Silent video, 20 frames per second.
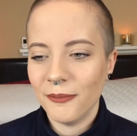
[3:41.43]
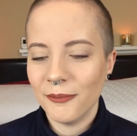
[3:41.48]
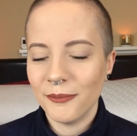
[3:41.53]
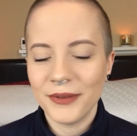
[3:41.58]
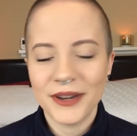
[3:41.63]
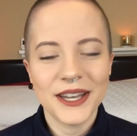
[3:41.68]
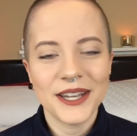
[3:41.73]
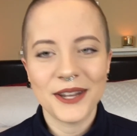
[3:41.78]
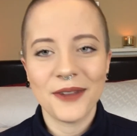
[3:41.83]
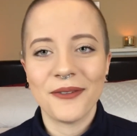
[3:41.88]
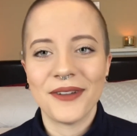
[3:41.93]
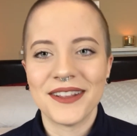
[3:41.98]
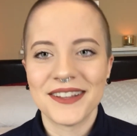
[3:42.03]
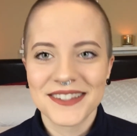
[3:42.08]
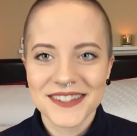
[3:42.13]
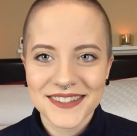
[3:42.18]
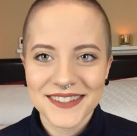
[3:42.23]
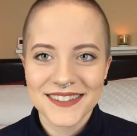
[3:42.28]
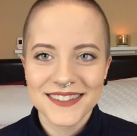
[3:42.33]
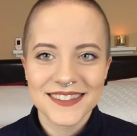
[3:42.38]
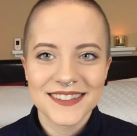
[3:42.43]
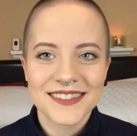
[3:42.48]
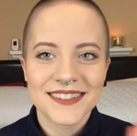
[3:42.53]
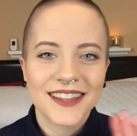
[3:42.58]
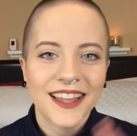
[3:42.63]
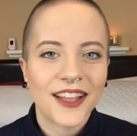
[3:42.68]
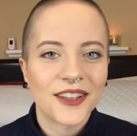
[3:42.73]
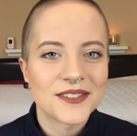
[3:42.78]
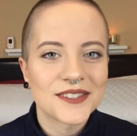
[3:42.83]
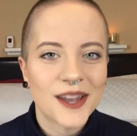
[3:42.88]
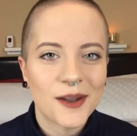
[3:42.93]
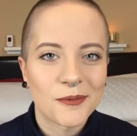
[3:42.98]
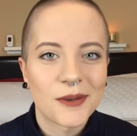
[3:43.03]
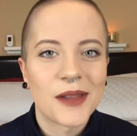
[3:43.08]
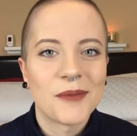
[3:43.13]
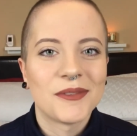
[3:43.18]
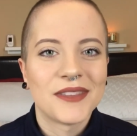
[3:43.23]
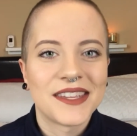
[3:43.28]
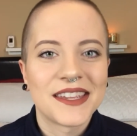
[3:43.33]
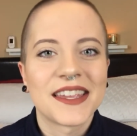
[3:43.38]
But anyways, I'll stop
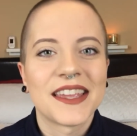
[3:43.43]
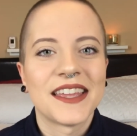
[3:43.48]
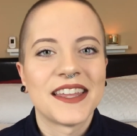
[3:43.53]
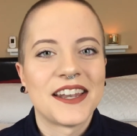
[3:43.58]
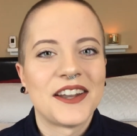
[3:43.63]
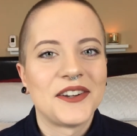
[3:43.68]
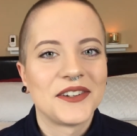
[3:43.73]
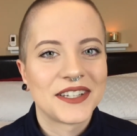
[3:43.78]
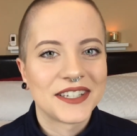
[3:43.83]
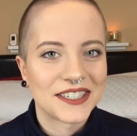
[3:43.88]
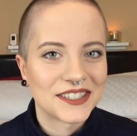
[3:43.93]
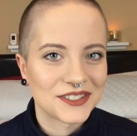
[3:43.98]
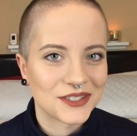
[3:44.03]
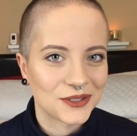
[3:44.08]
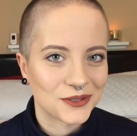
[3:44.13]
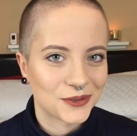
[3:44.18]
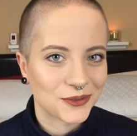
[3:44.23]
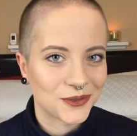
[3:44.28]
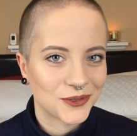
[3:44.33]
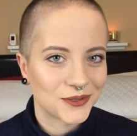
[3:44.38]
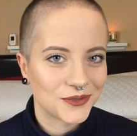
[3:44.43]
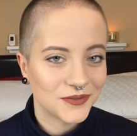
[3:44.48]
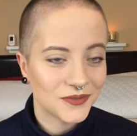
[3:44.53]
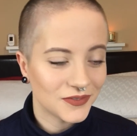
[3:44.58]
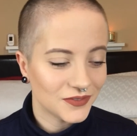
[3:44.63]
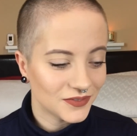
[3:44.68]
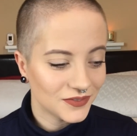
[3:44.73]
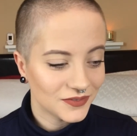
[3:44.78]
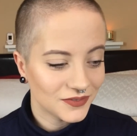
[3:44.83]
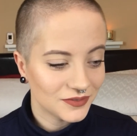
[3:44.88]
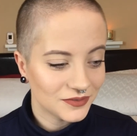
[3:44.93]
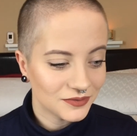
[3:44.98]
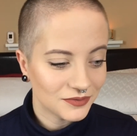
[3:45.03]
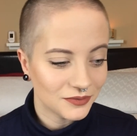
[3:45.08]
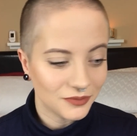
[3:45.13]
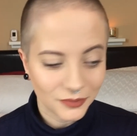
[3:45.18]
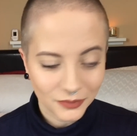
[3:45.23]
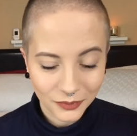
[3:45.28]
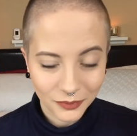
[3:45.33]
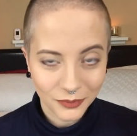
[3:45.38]
rambling and I'll get into
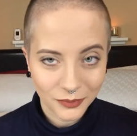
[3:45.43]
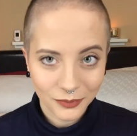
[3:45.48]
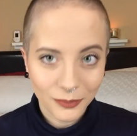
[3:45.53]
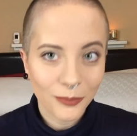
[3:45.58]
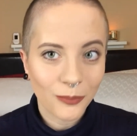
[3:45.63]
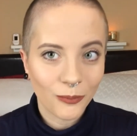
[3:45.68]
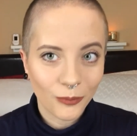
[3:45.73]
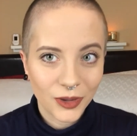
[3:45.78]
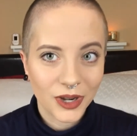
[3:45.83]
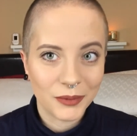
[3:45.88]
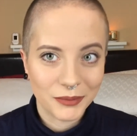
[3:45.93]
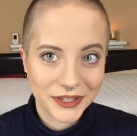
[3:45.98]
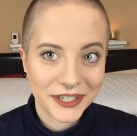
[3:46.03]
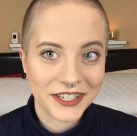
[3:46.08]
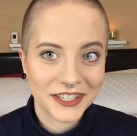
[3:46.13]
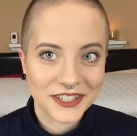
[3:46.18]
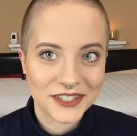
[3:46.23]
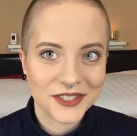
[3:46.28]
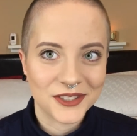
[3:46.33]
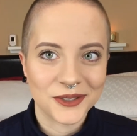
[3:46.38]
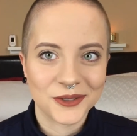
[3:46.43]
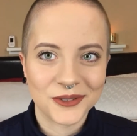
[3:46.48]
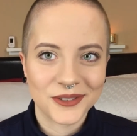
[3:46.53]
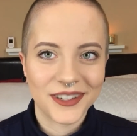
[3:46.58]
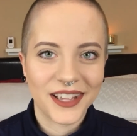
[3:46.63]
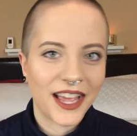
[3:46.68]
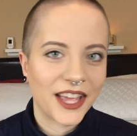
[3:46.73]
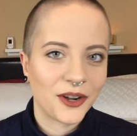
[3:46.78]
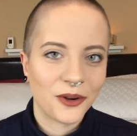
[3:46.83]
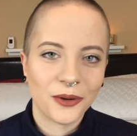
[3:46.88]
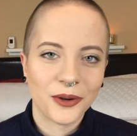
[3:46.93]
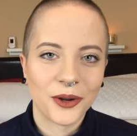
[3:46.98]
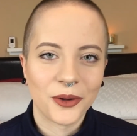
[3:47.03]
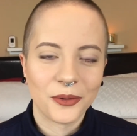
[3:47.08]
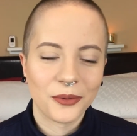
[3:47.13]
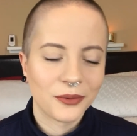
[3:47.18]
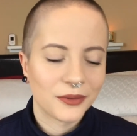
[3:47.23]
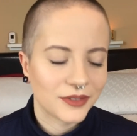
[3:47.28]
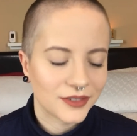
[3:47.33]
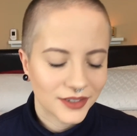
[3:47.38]
what I'm gonna get into. I don't know.
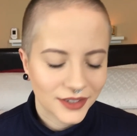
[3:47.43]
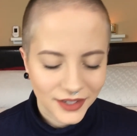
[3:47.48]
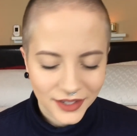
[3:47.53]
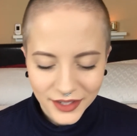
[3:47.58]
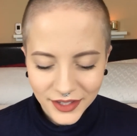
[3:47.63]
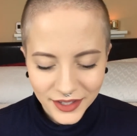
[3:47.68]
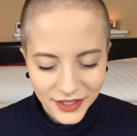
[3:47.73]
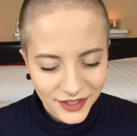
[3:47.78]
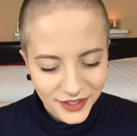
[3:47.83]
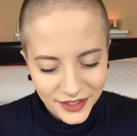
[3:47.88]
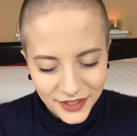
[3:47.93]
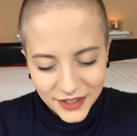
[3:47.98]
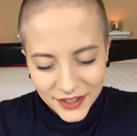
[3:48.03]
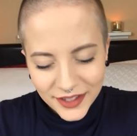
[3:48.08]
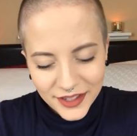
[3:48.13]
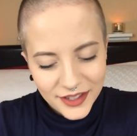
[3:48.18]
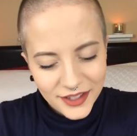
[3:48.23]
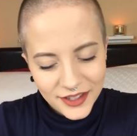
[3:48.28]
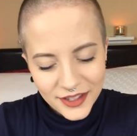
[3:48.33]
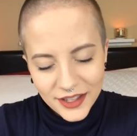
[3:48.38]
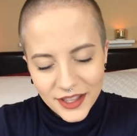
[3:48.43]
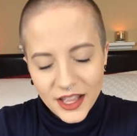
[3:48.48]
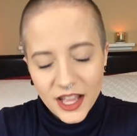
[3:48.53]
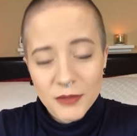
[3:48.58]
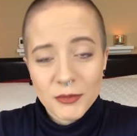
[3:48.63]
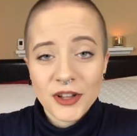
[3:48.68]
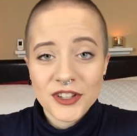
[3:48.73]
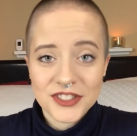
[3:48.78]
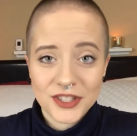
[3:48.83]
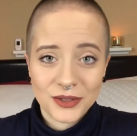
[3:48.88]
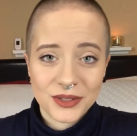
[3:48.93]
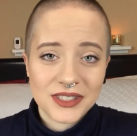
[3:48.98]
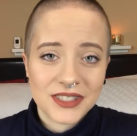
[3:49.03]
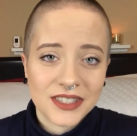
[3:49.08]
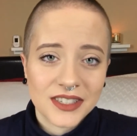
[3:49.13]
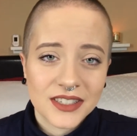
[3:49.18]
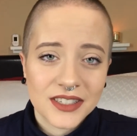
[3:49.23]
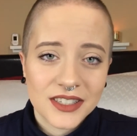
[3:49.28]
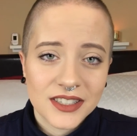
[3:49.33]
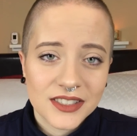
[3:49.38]
I'm also
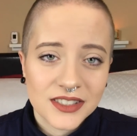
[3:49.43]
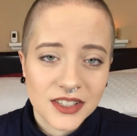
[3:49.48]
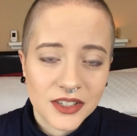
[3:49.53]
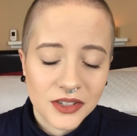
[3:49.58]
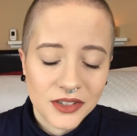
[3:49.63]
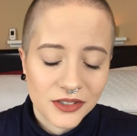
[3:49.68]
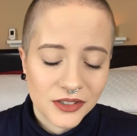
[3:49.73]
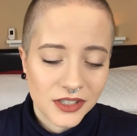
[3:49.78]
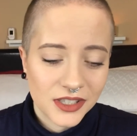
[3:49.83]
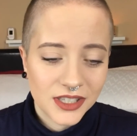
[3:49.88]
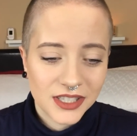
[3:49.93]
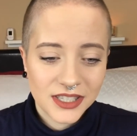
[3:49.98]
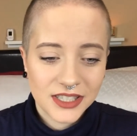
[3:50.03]
sick, so